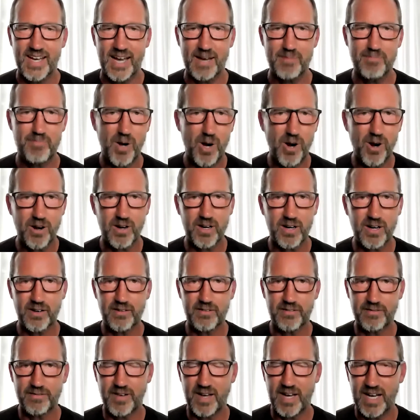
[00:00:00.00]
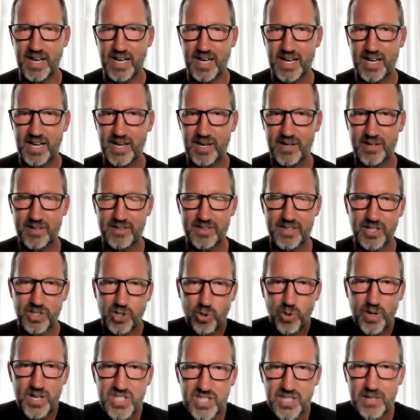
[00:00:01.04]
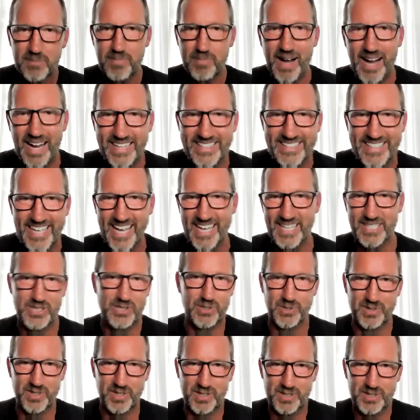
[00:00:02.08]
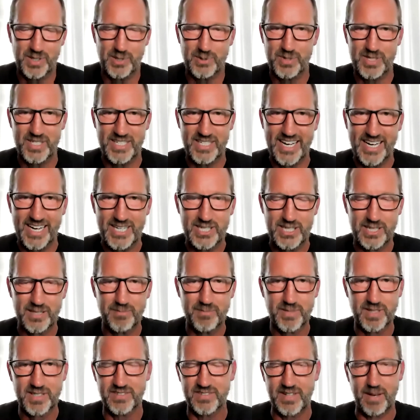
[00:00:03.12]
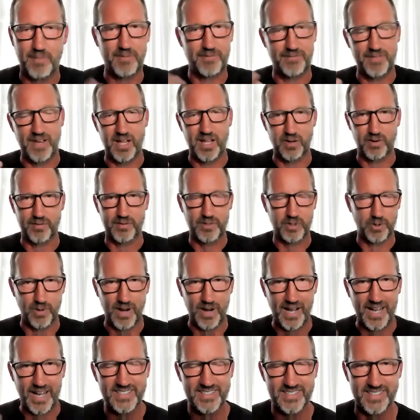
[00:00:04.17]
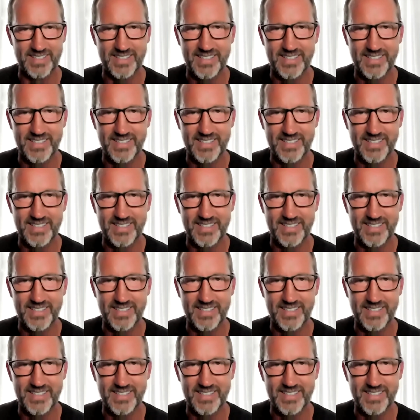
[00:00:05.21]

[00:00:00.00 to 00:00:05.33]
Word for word: I'm part of uh, the Christian Podcasters Association because I'm a follower of Christ,